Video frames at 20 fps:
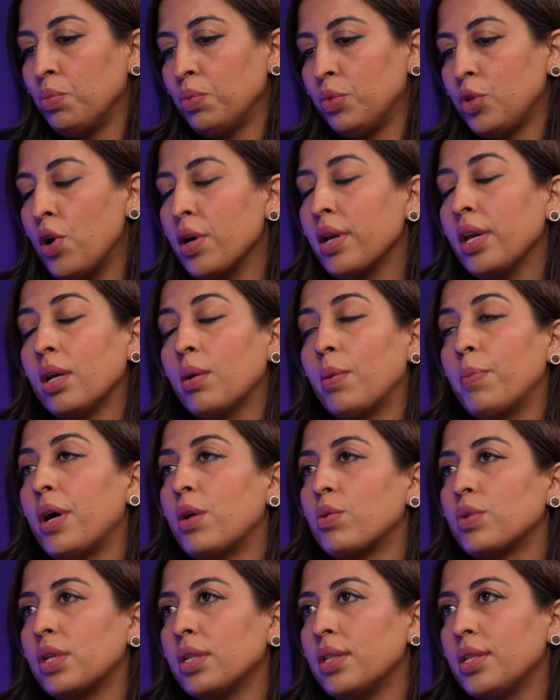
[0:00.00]
talking
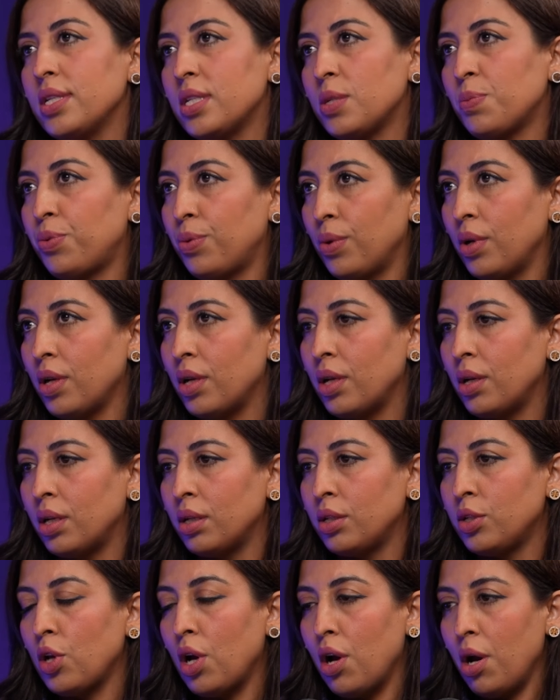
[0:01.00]
about this
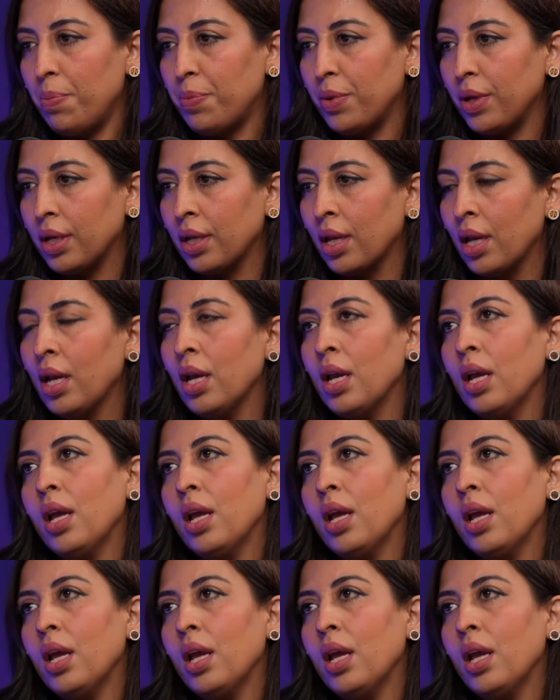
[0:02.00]
topic